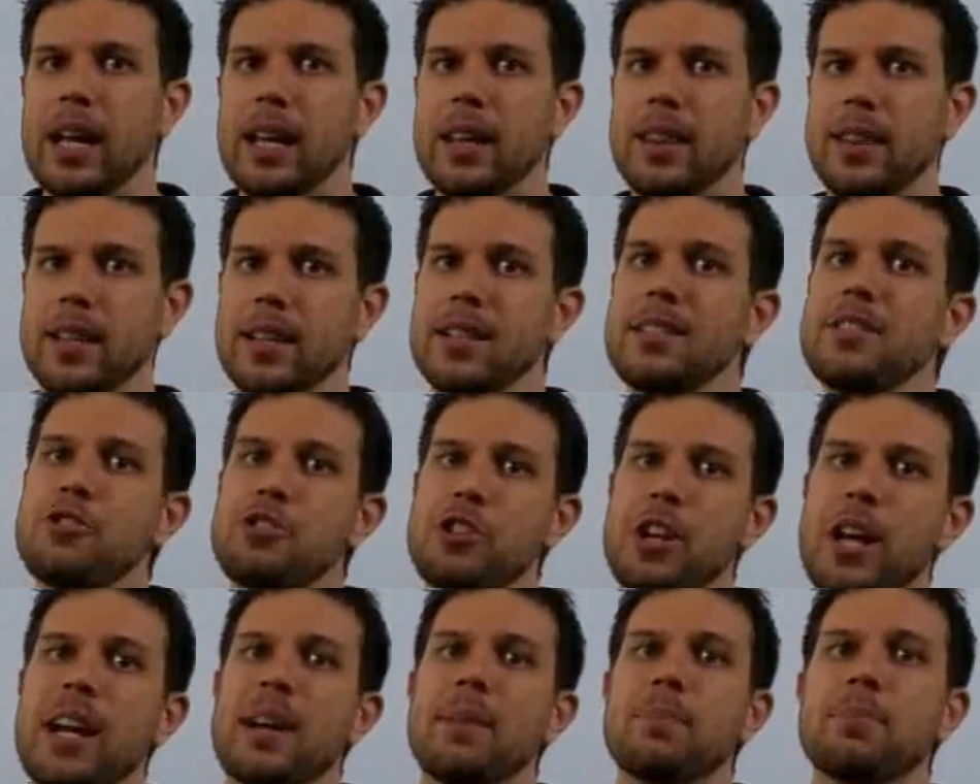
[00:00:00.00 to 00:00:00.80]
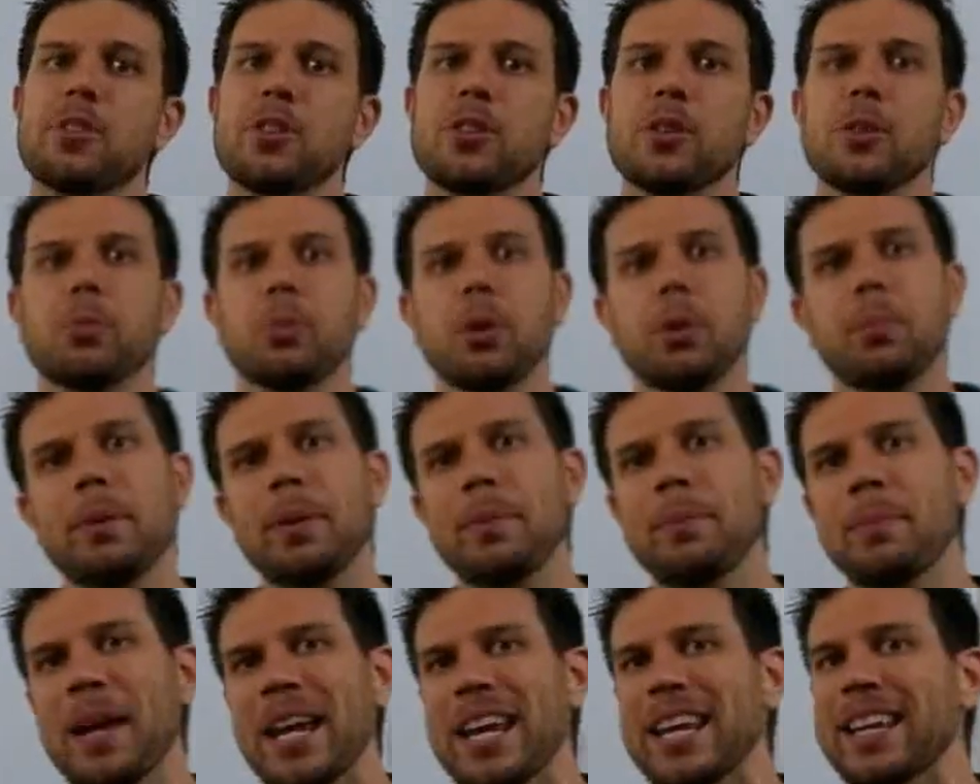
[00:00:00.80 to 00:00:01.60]
This chapter will be
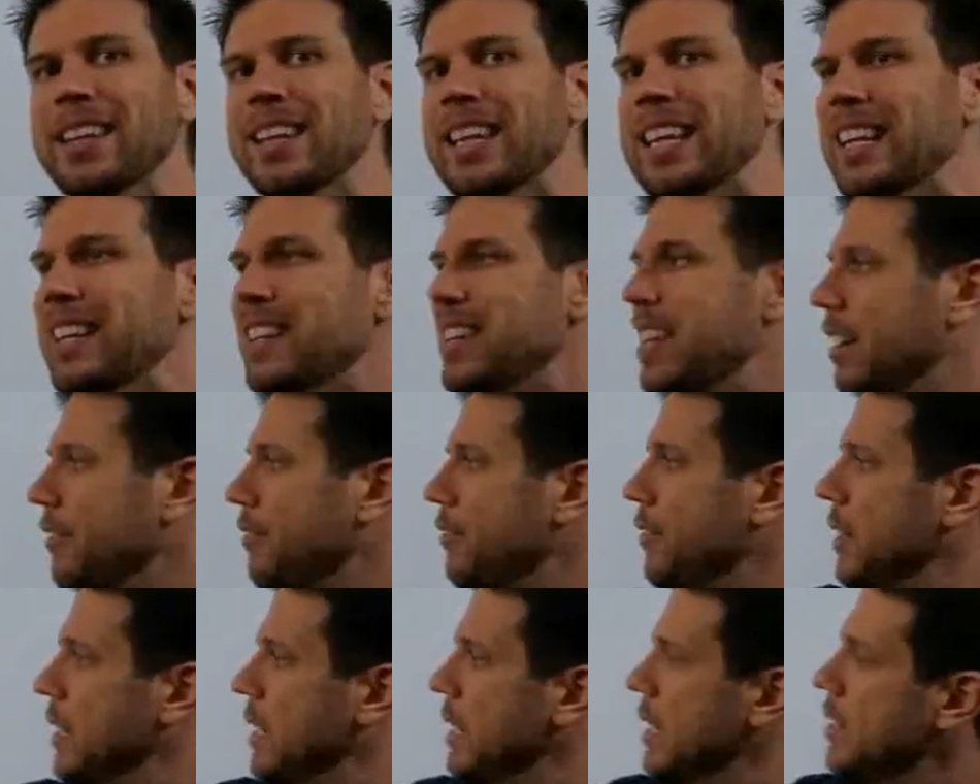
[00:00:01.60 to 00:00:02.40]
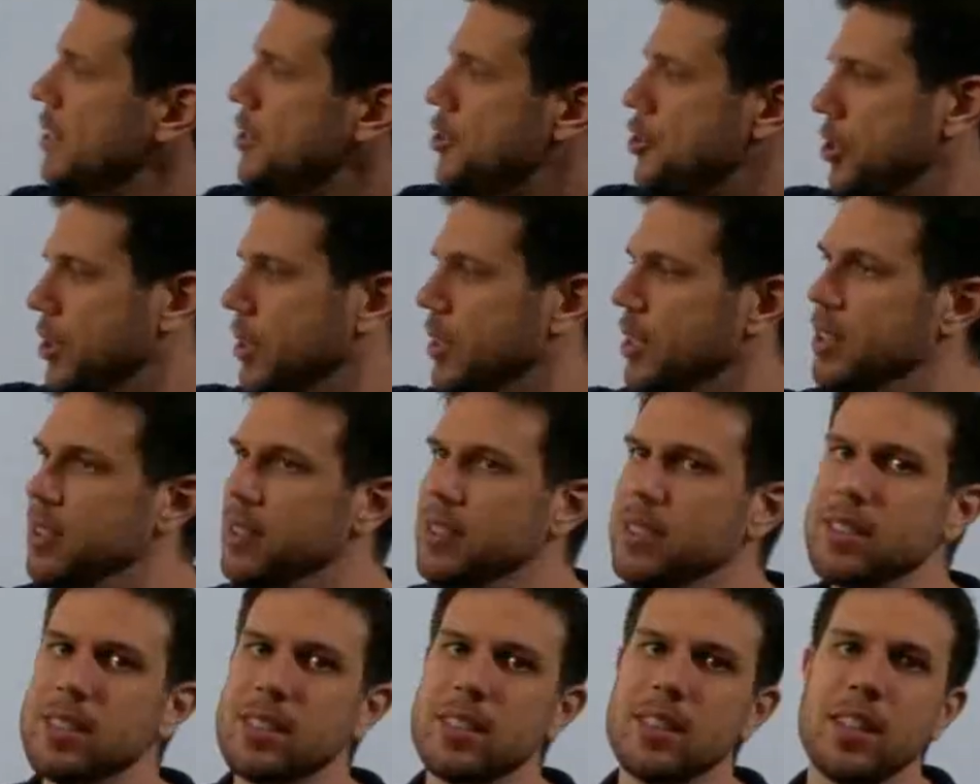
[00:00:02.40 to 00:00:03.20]
mainly
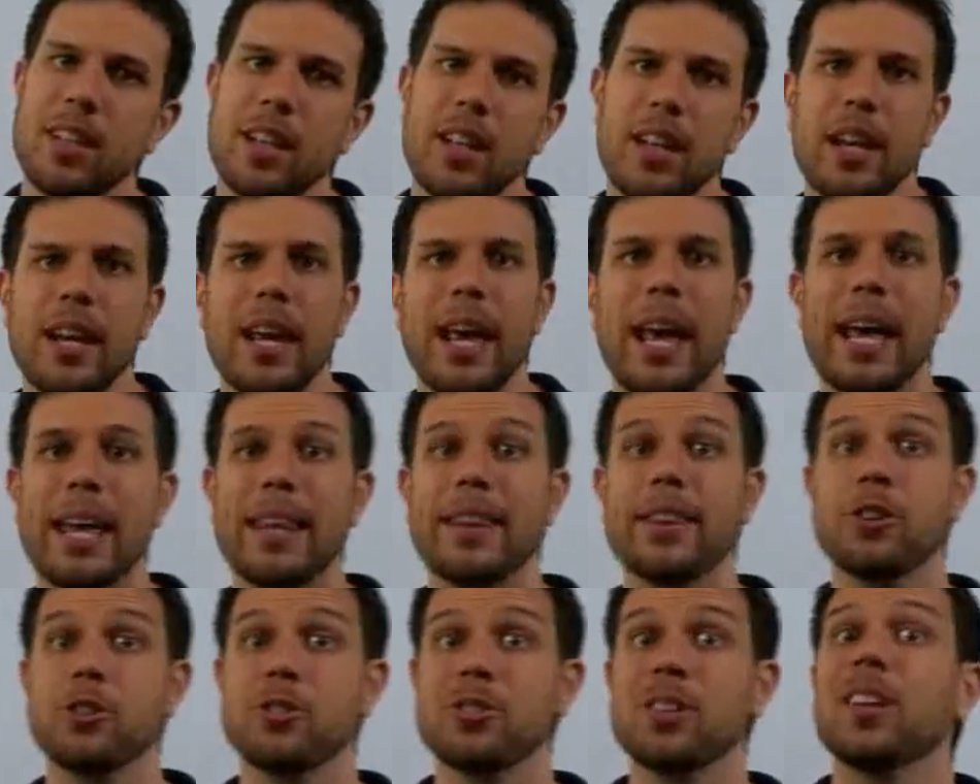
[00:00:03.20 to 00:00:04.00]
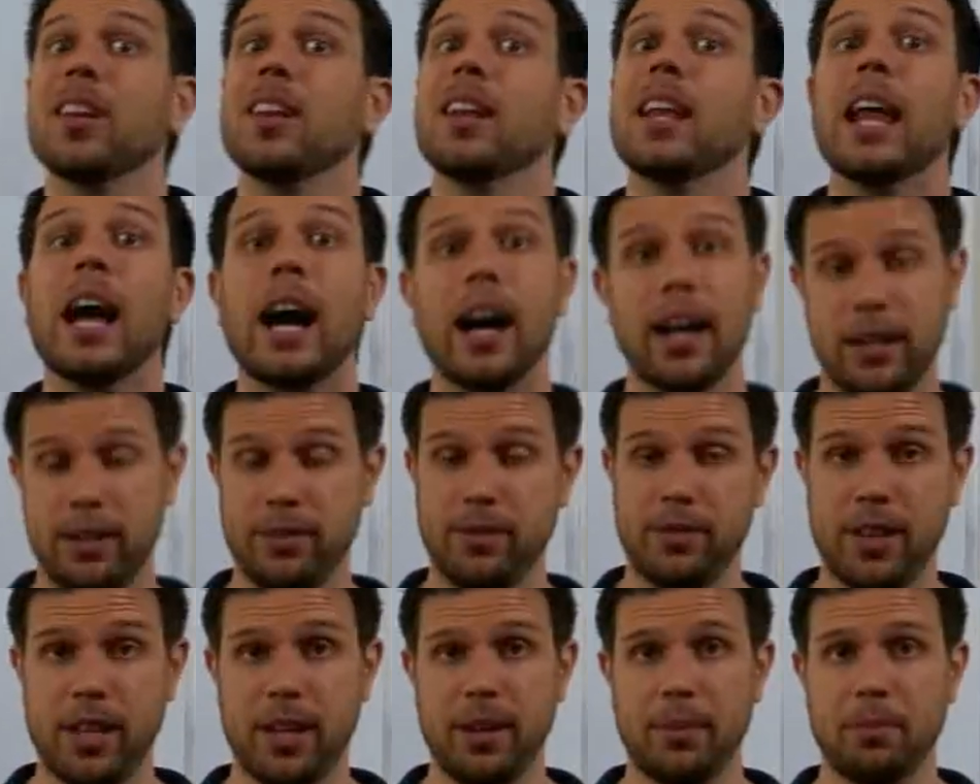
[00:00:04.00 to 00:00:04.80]
definitions, and there's a lot
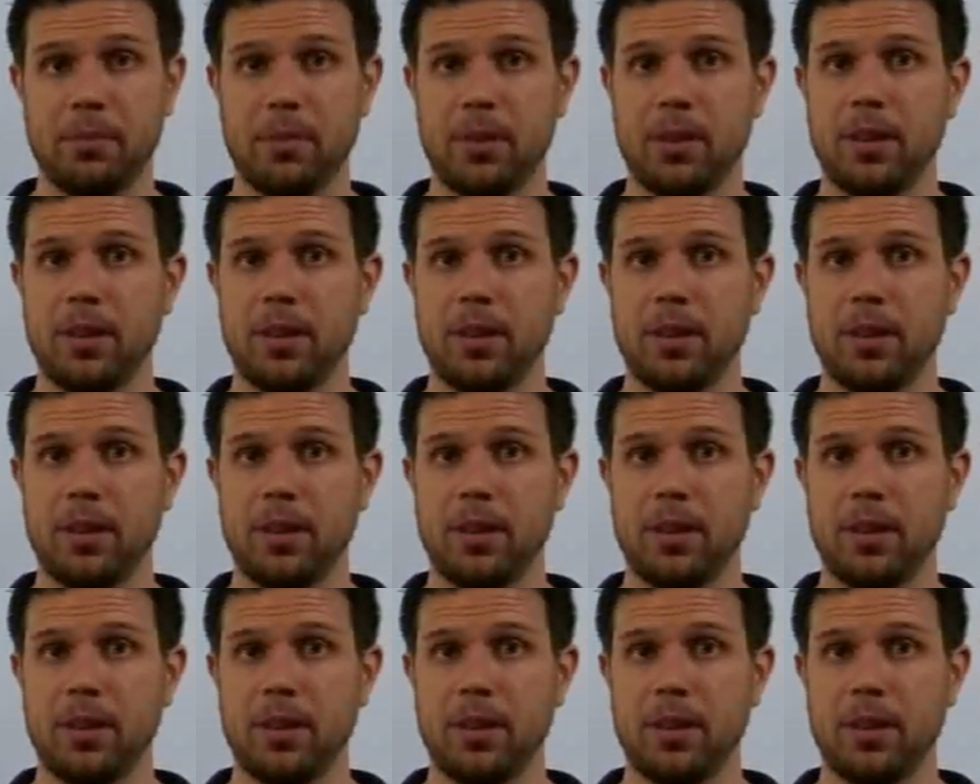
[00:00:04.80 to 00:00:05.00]
of them.